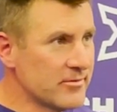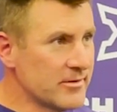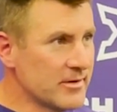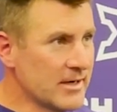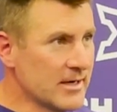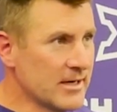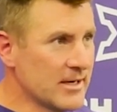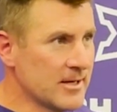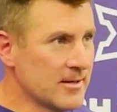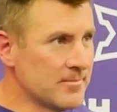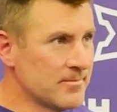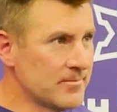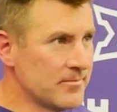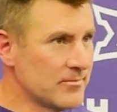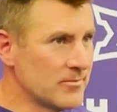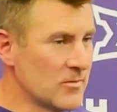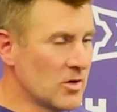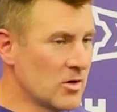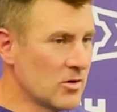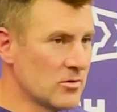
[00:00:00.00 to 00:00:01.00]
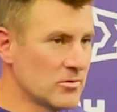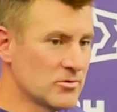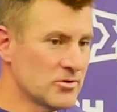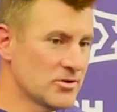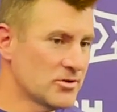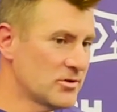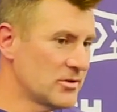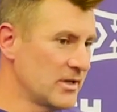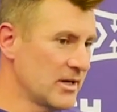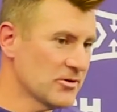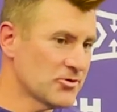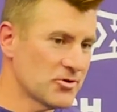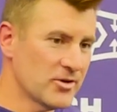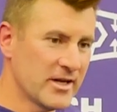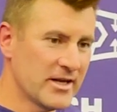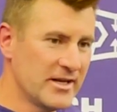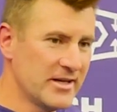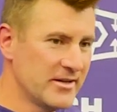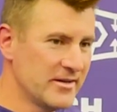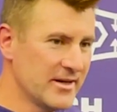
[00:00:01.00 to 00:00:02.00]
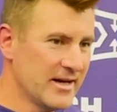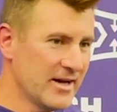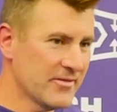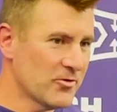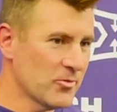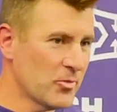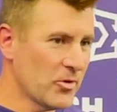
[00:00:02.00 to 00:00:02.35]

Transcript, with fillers: Um, you know, just yesterday he, after